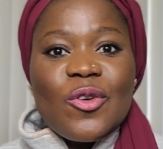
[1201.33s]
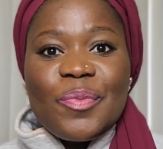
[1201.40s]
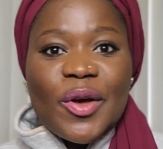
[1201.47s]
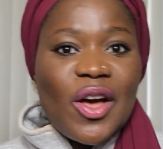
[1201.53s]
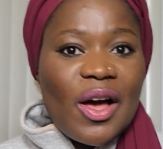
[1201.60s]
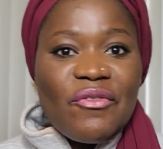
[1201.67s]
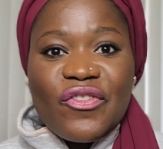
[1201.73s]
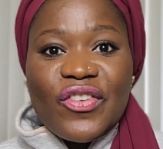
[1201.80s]
you
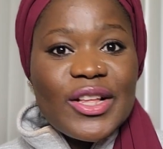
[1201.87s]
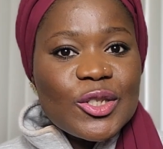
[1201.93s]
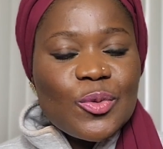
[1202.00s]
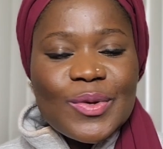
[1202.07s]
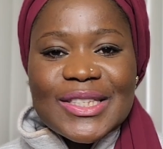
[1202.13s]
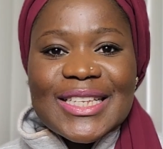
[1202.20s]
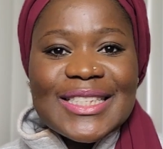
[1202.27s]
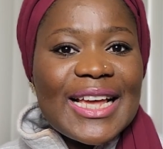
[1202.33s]
become friends
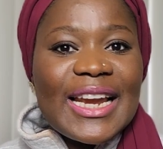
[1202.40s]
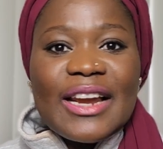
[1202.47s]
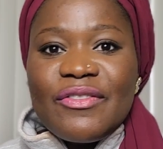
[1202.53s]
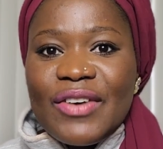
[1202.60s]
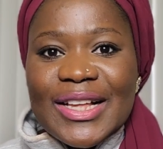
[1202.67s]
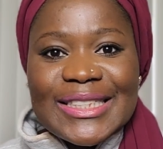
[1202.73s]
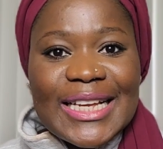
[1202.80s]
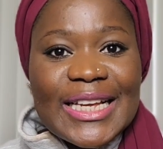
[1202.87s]
with is an
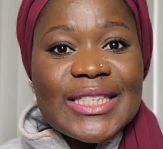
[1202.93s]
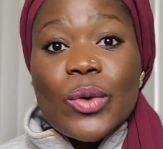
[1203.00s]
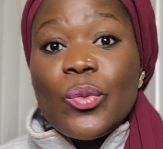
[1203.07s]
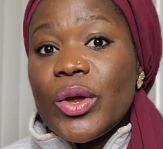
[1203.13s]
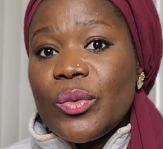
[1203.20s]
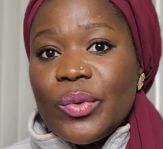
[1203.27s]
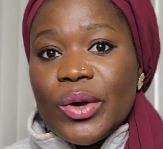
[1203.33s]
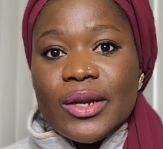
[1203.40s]
advantage, is a
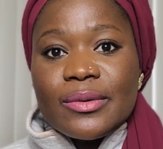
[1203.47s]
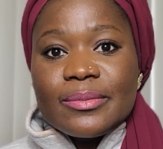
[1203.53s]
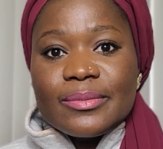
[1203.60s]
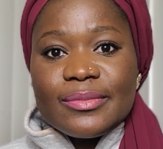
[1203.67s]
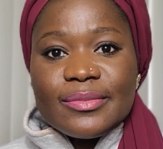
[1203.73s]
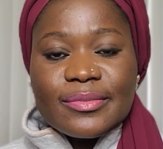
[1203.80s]
win-win.